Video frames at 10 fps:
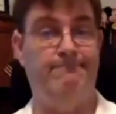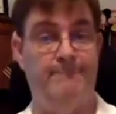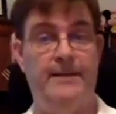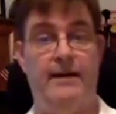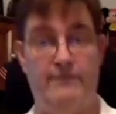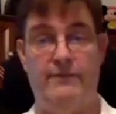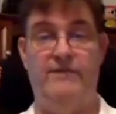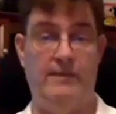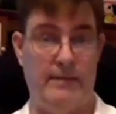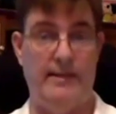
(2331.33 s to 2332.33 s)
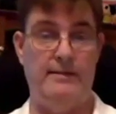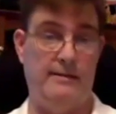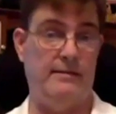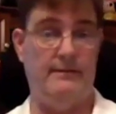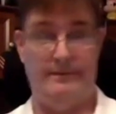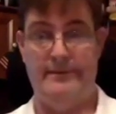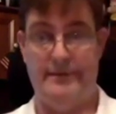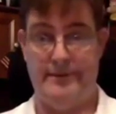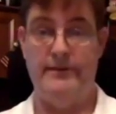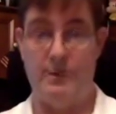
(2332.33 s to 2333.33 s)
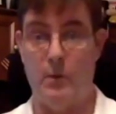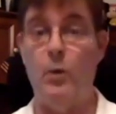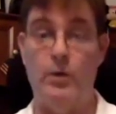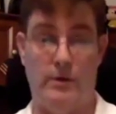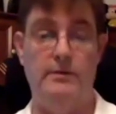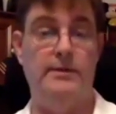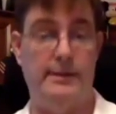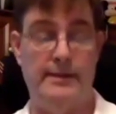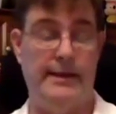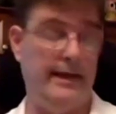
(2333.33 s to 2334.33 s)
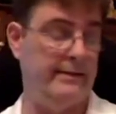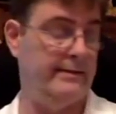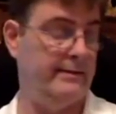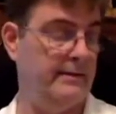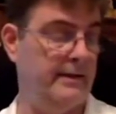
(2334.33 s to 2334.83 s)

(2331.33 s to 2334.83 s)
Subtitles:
10, 15 minutes to order, to get